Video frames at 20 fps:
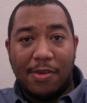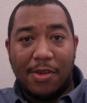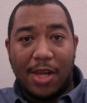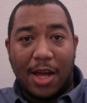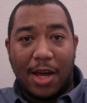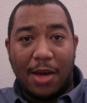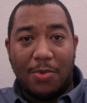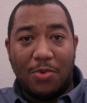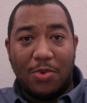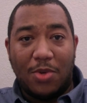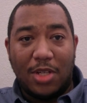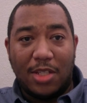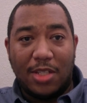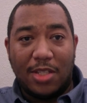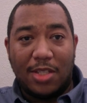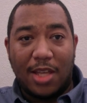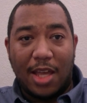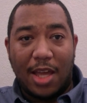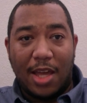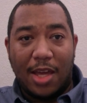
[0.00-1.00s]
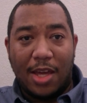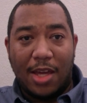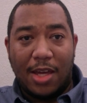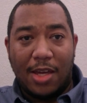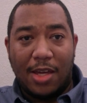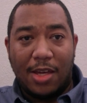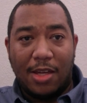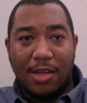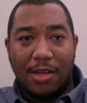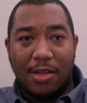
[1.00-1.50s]
I want to
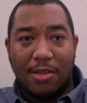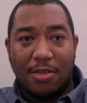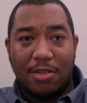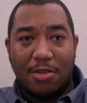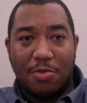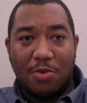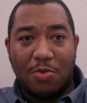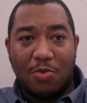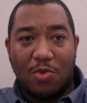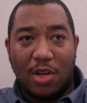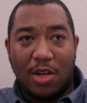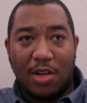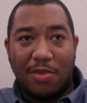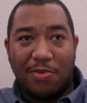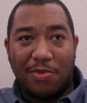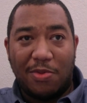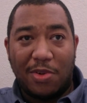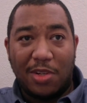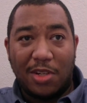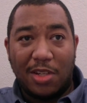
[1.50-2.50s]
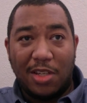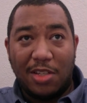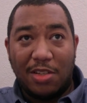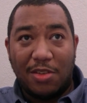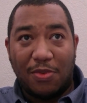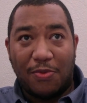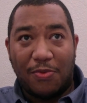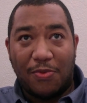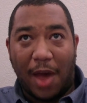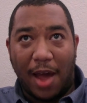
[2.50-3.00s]
say it's been running for at
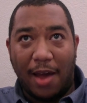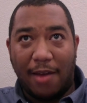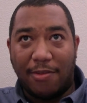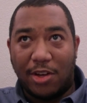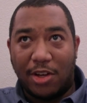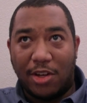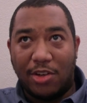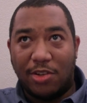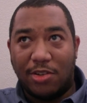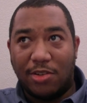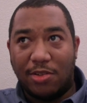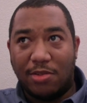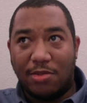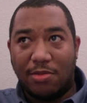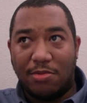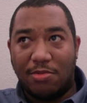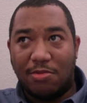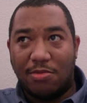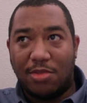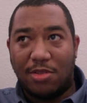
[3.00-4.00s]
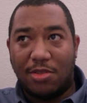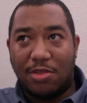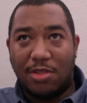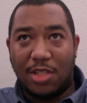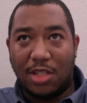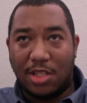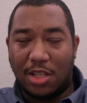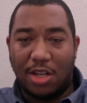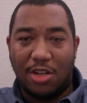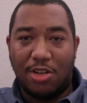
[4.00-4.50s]
least 500,
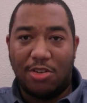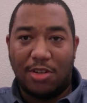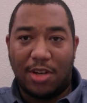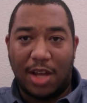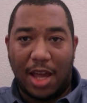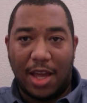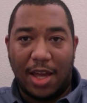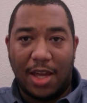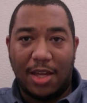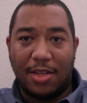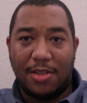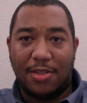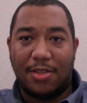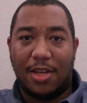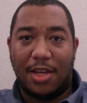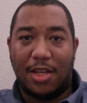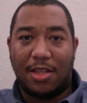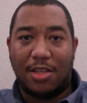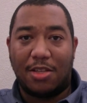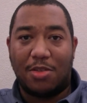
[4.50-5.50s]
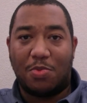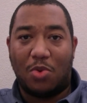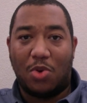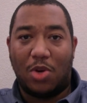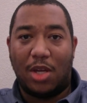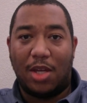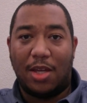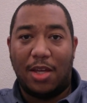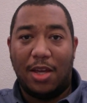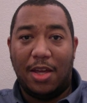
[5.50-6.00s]
600 days at this
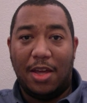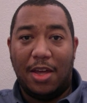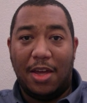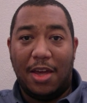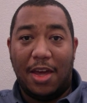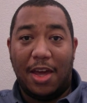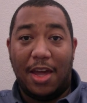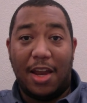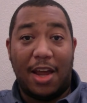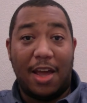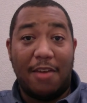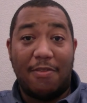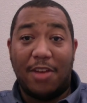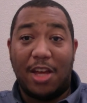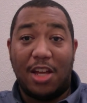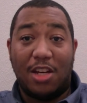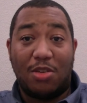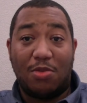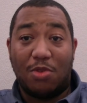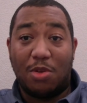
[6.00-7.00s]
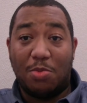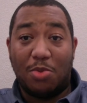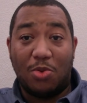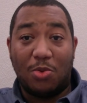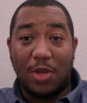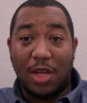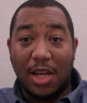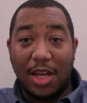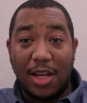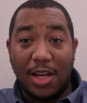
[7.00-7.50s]
point. And I haven't had to reboot
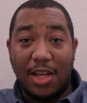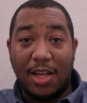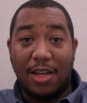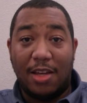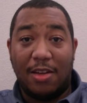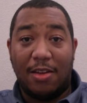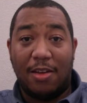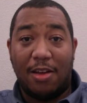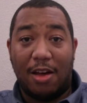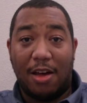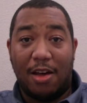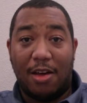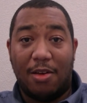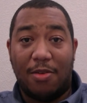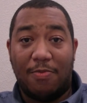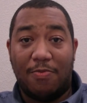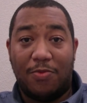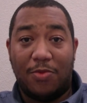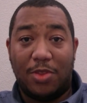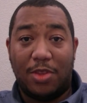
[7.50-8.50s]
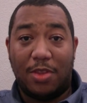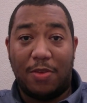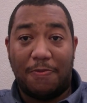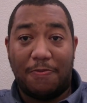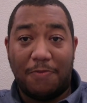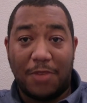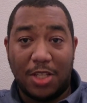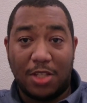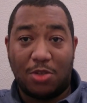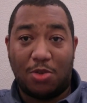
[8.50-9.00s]
any of the
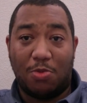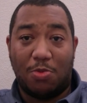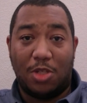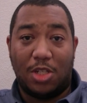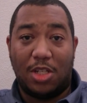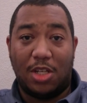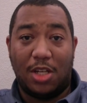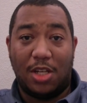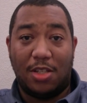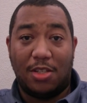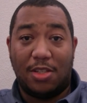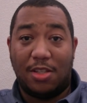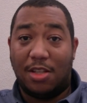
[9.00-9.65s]
physical machines.